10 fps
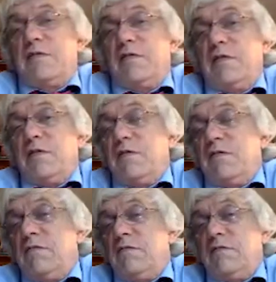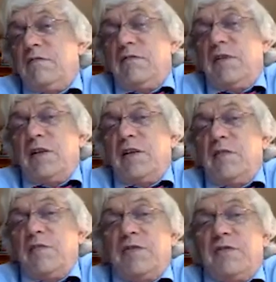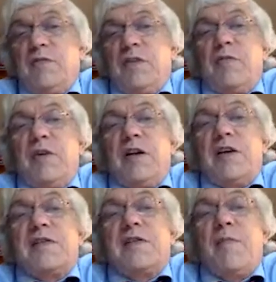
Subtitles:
when it comes to the big banks.